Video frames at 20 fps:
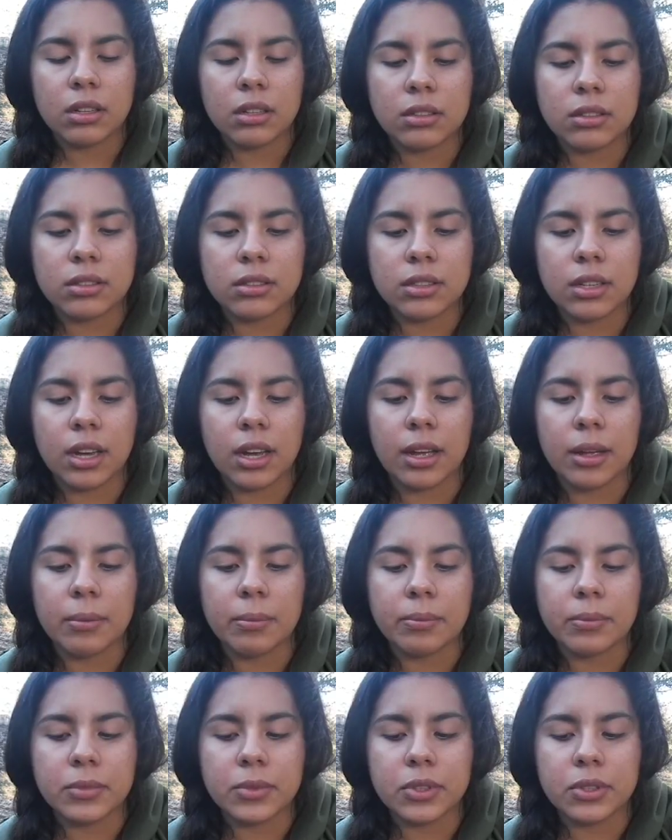It's
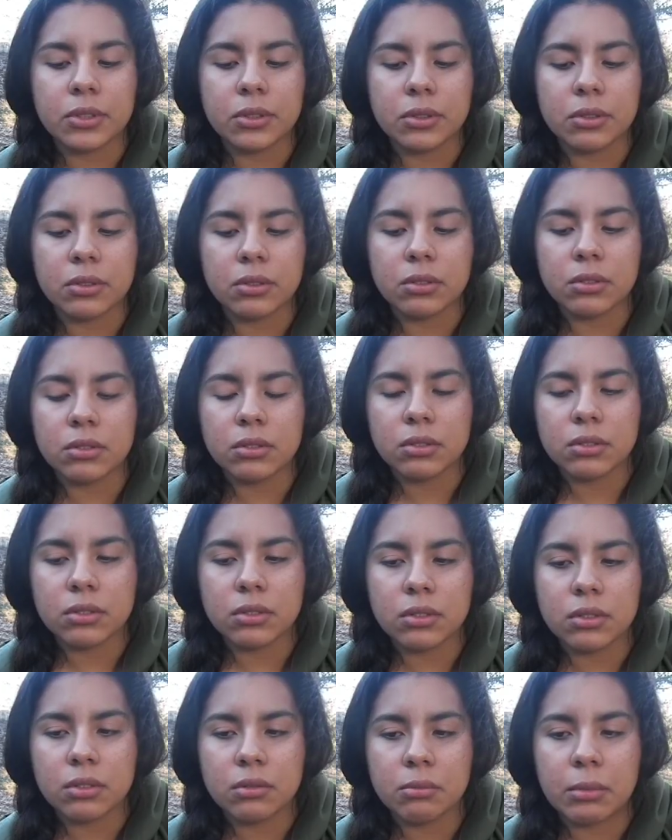time to
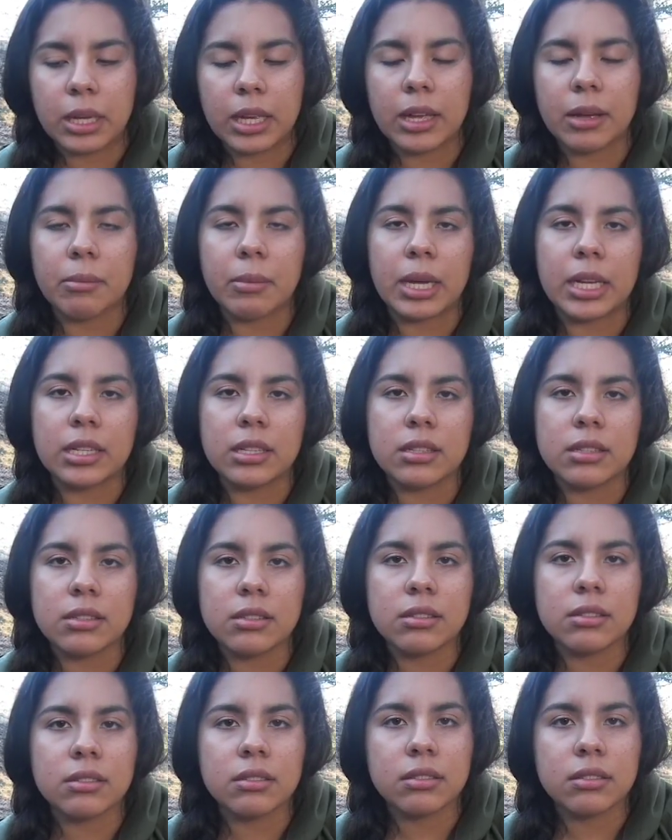make amends